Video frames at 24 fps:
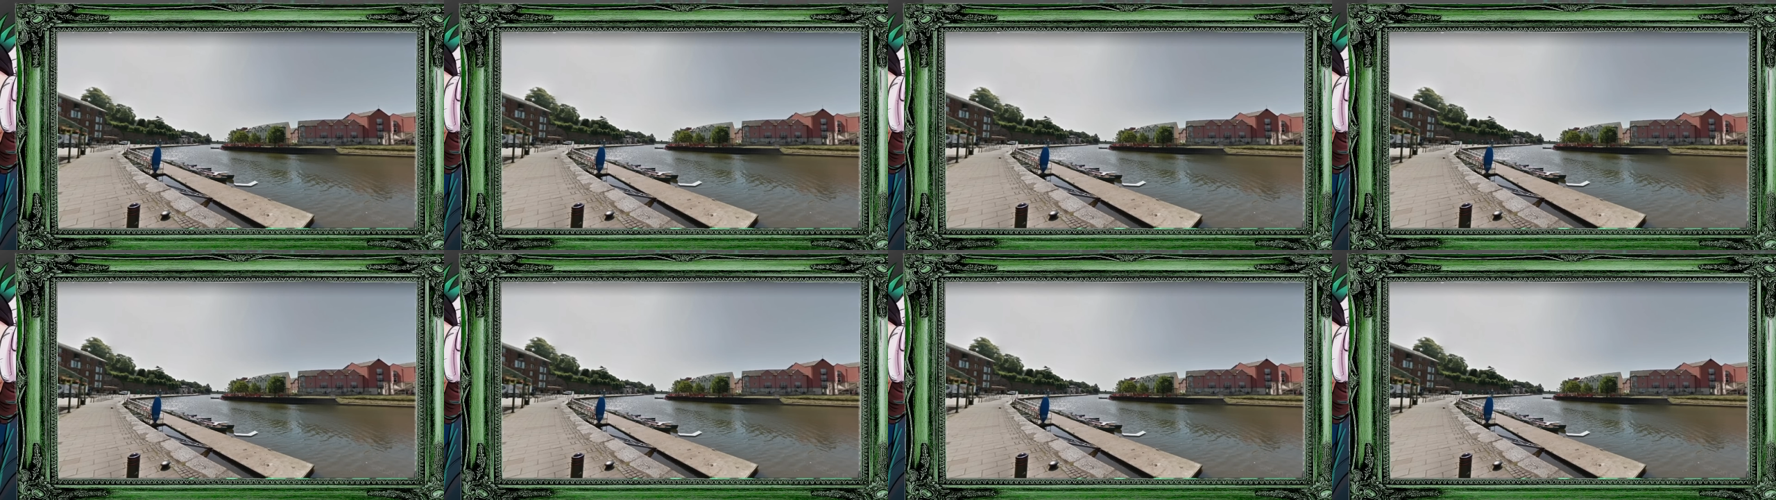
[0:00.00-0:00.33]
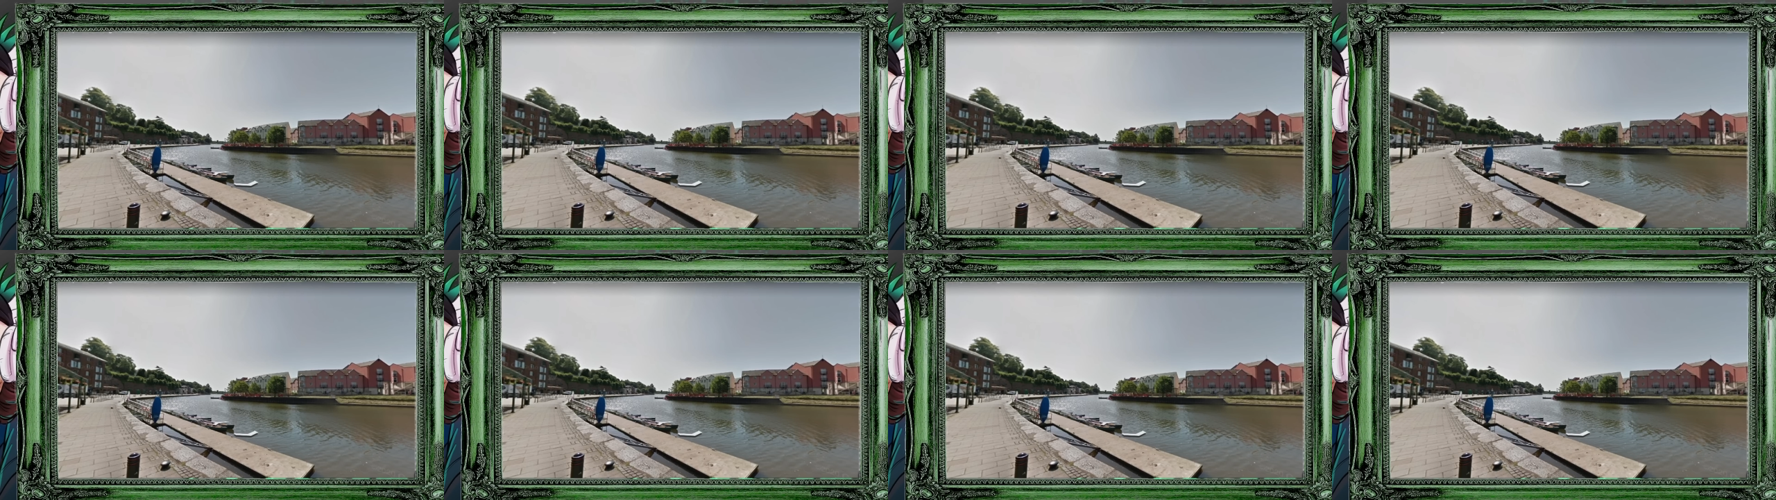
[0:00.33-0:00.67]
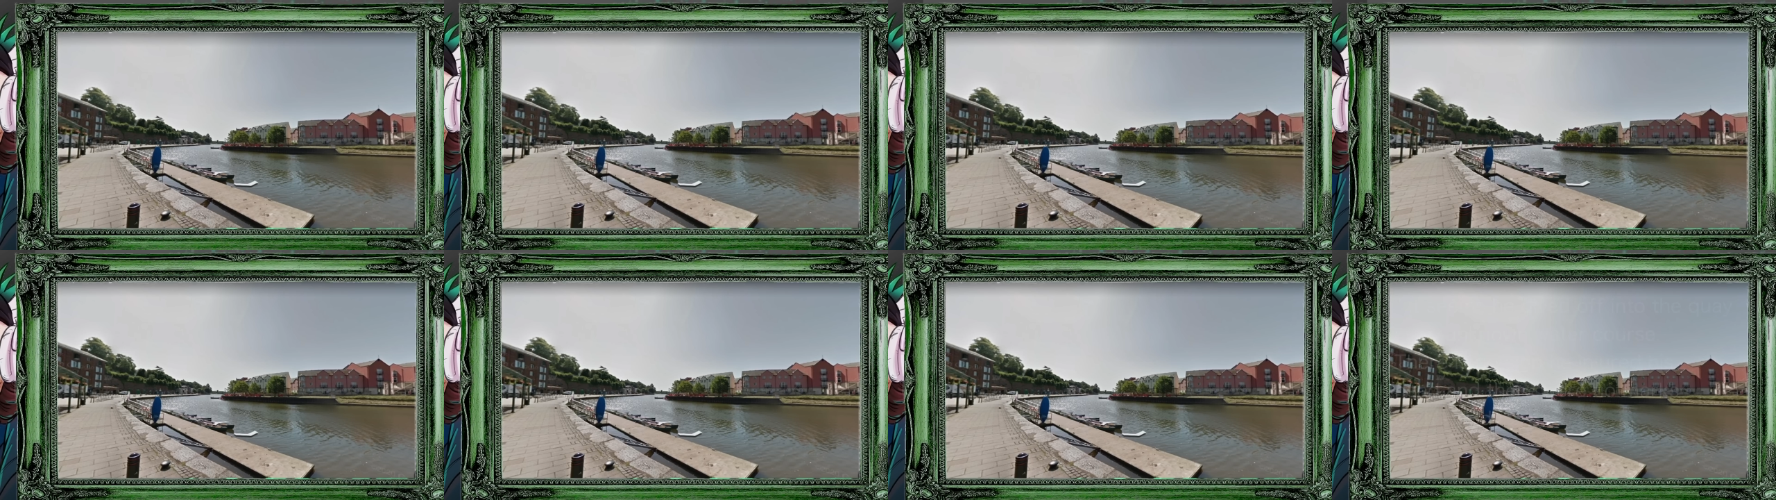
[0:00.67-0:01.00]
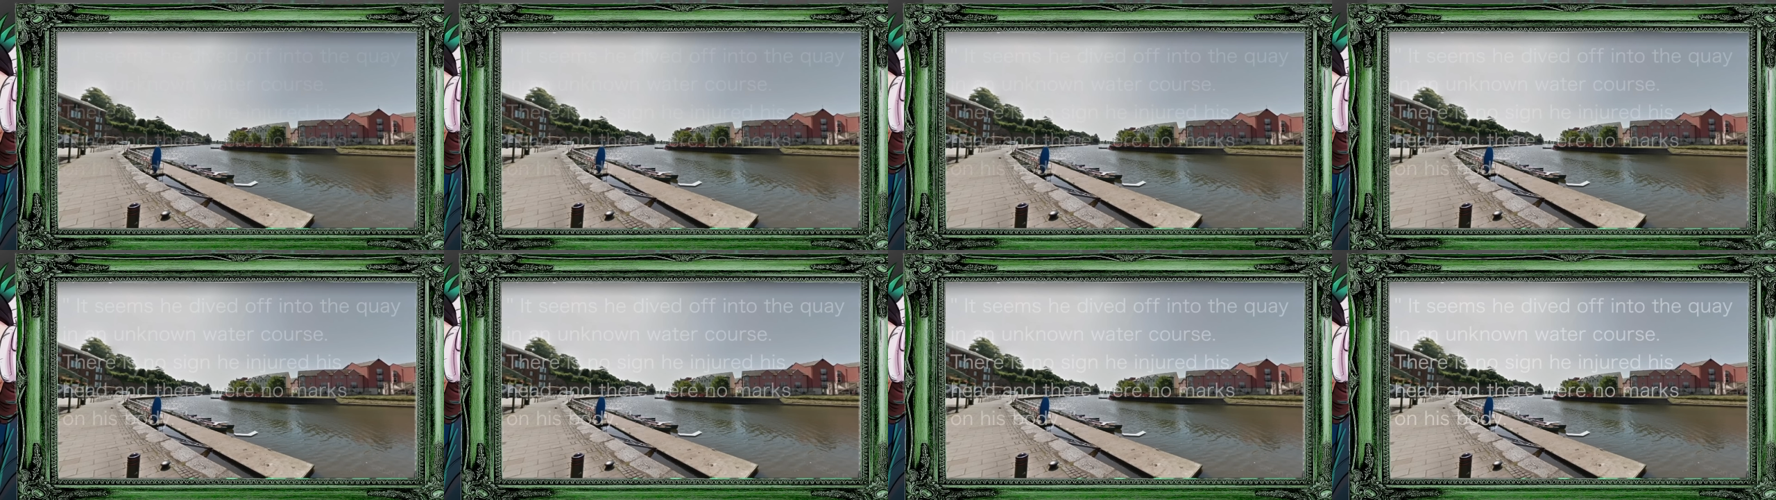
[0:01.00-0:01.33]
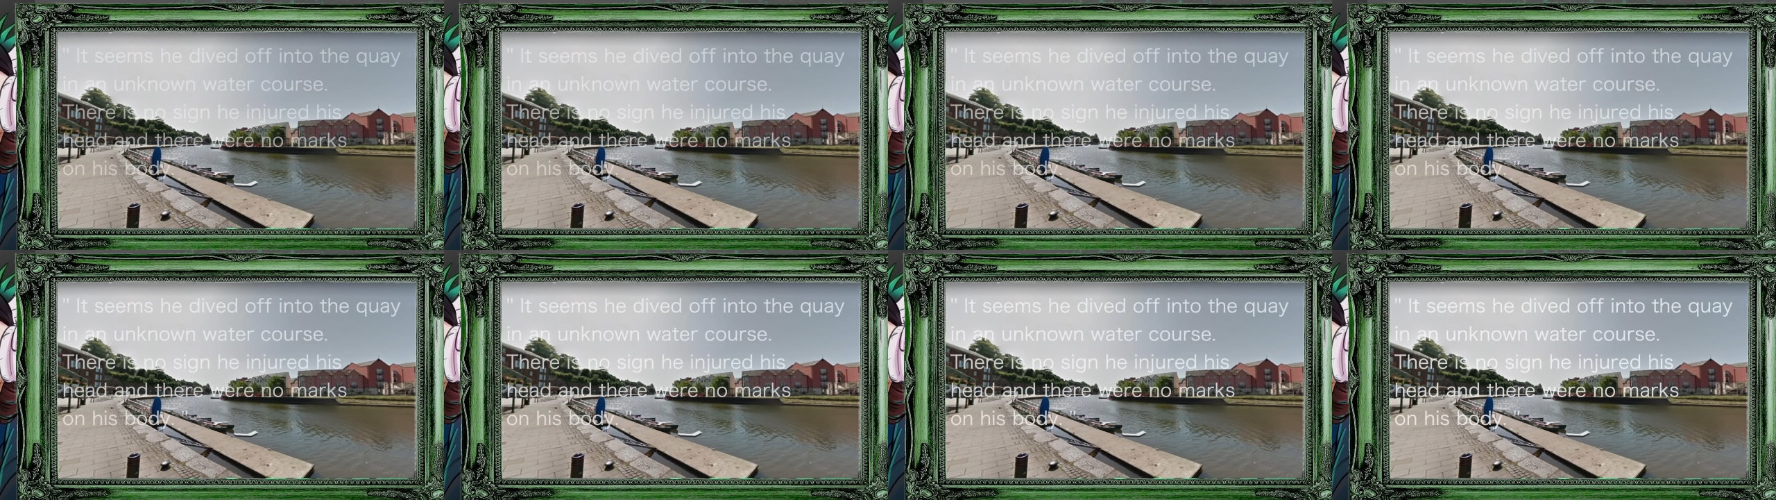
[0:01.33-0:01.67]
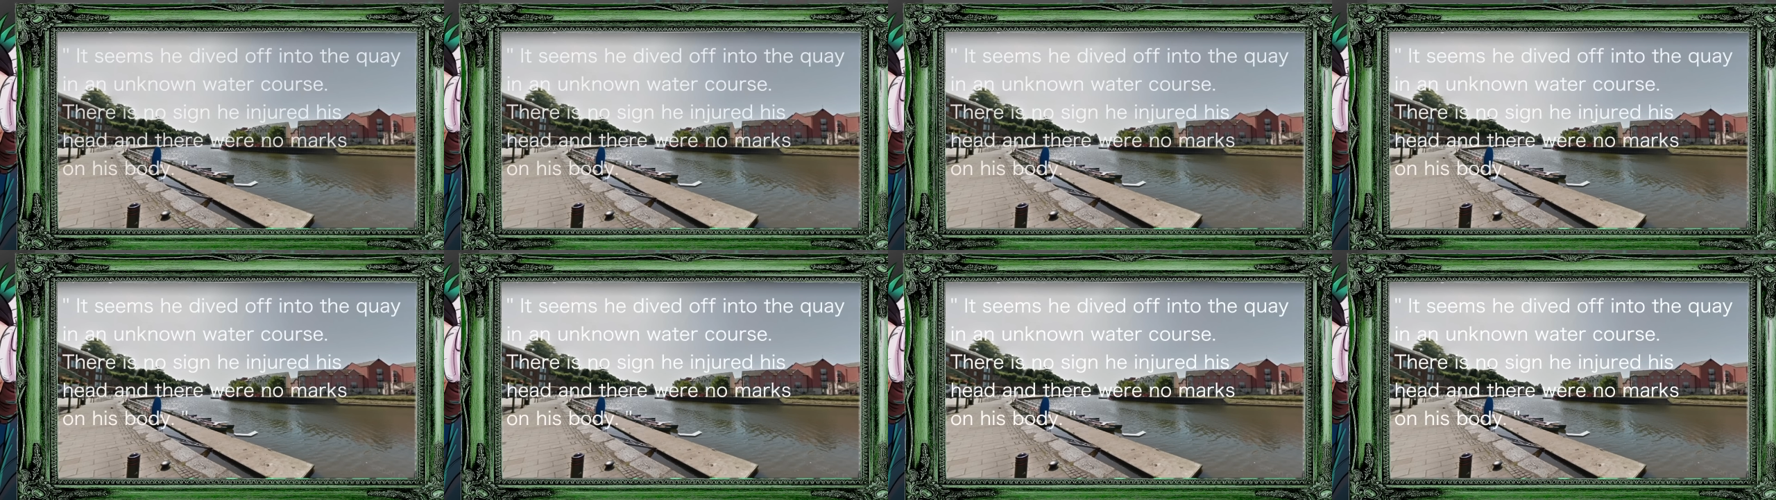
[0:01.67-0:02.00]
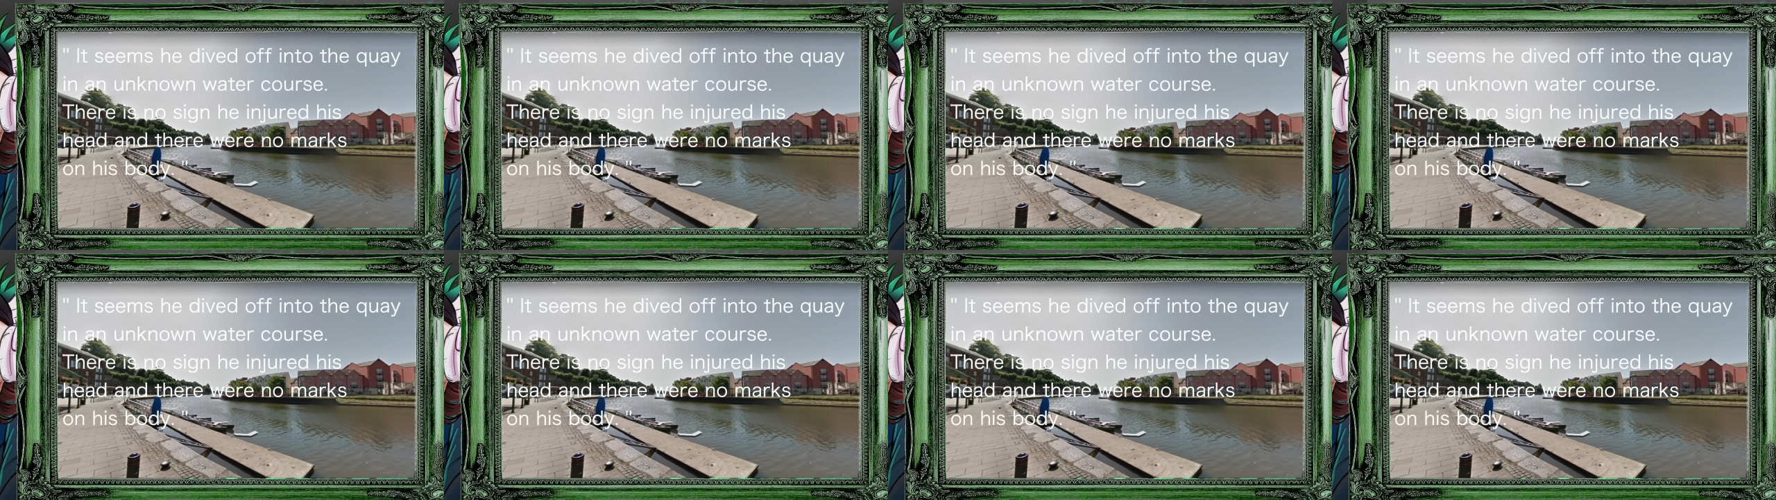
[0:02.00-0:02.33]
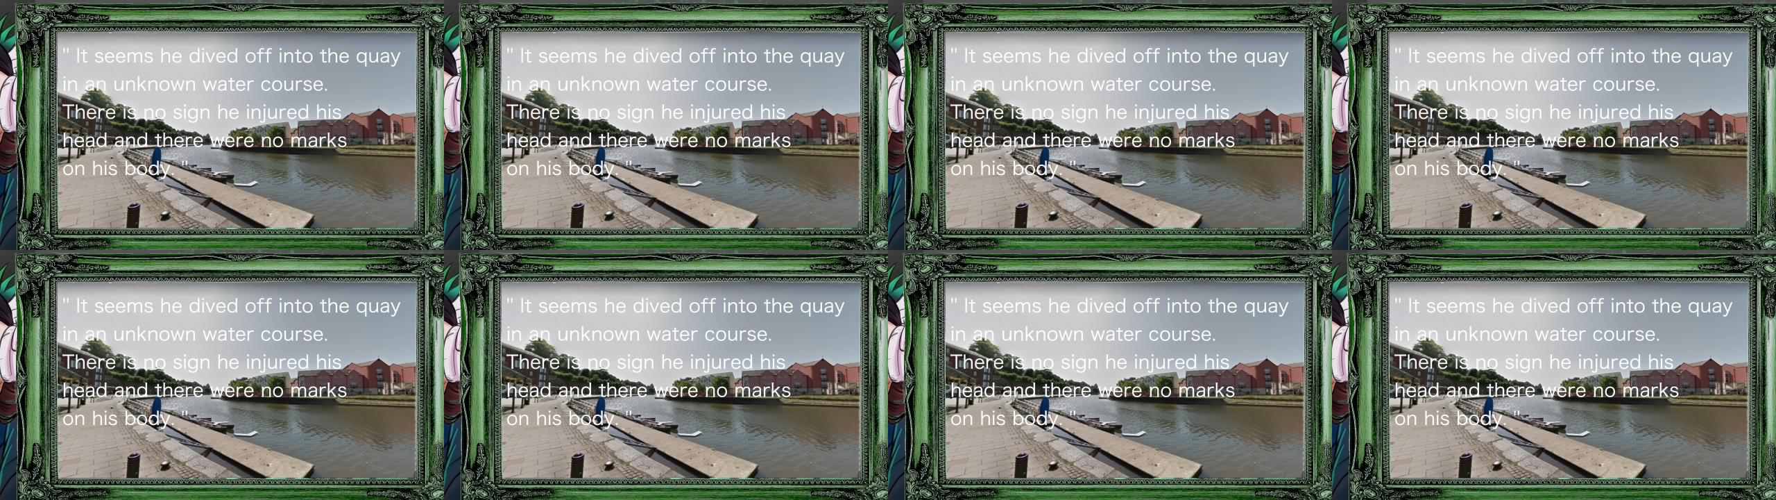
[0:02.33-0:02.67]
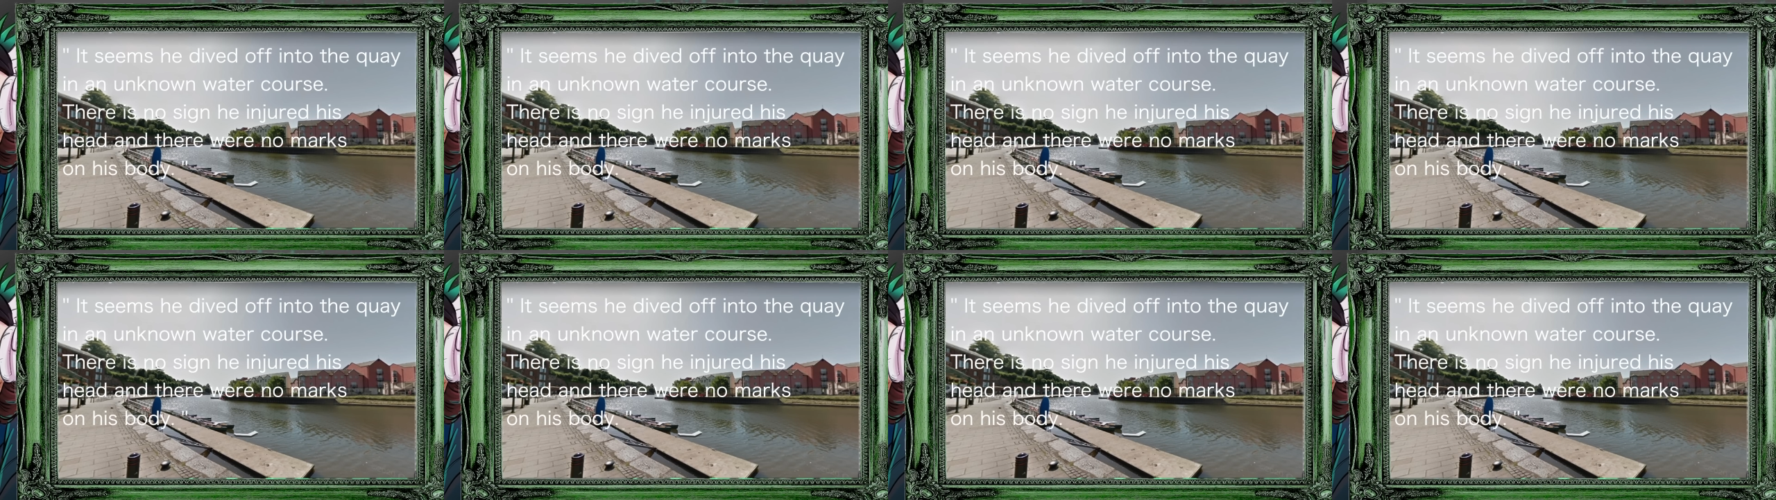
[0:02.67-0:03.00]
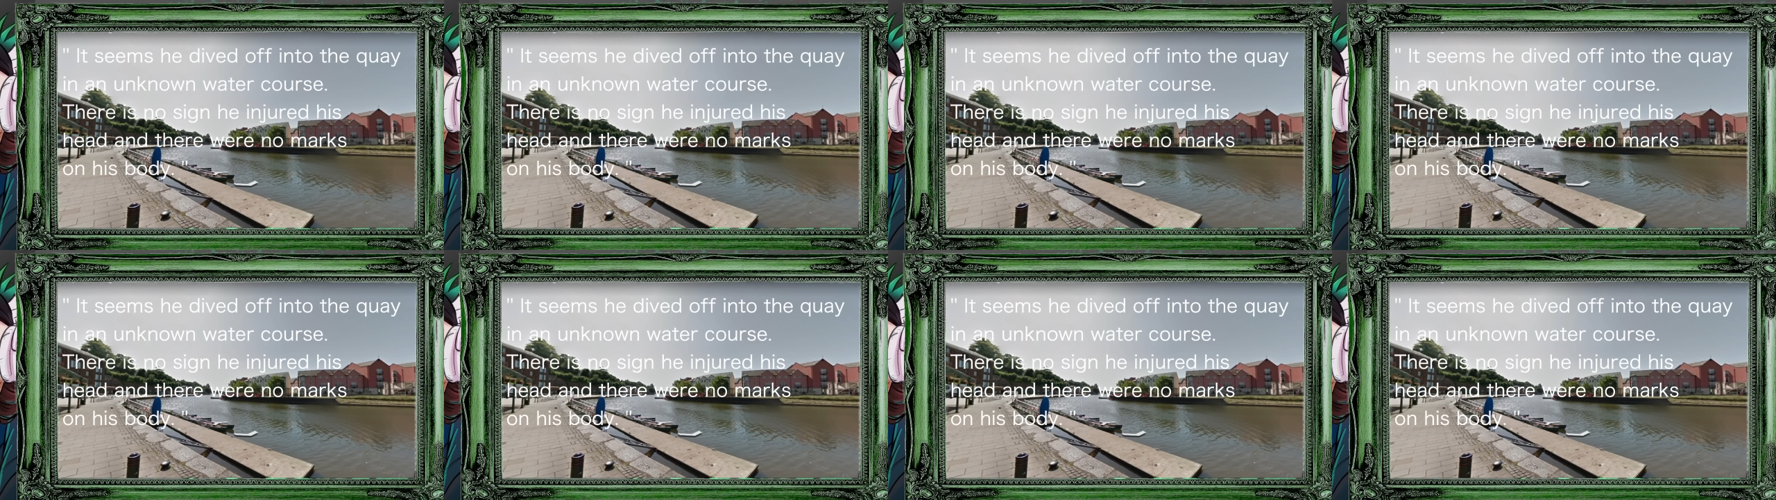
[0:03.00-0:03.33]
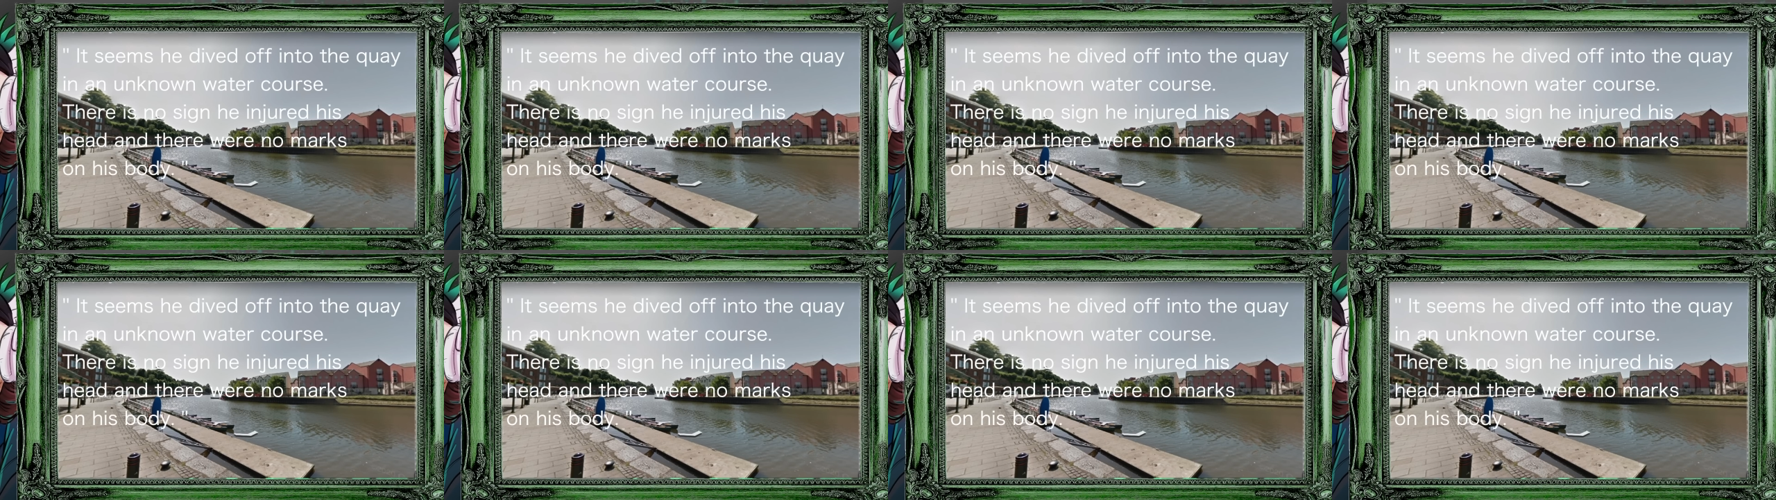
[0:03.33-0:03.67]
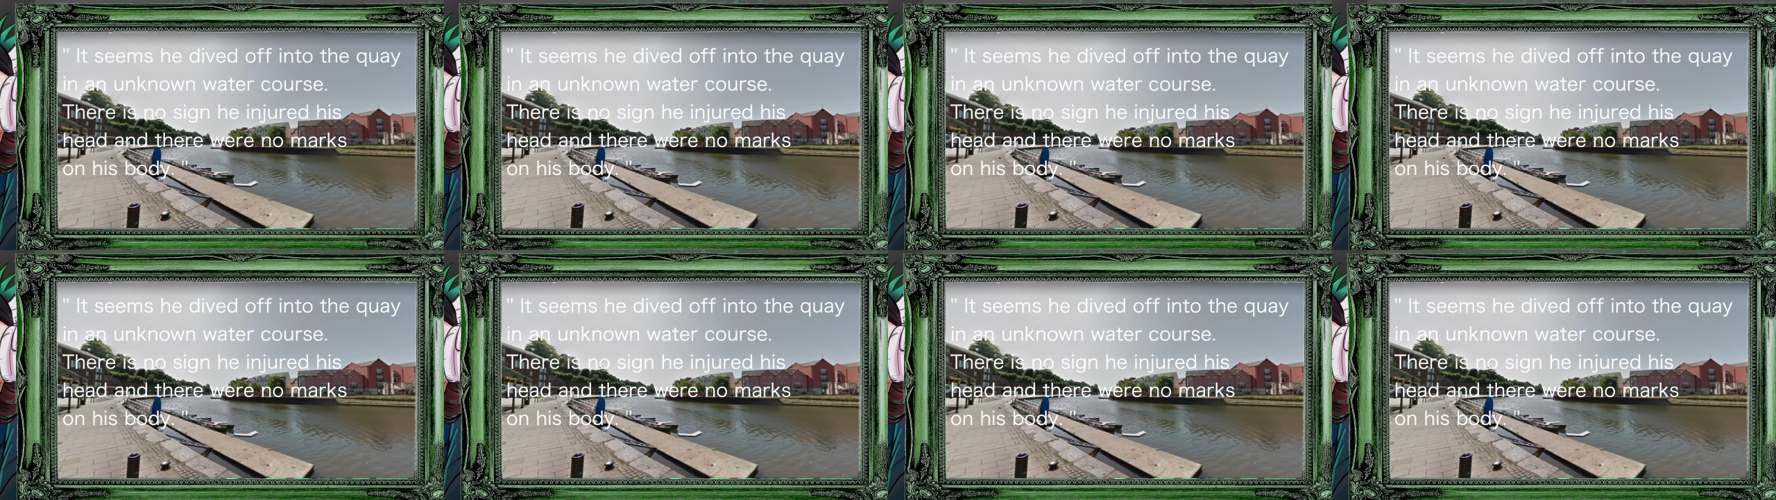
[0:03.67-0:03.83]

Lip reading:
[unreadable: no face in view]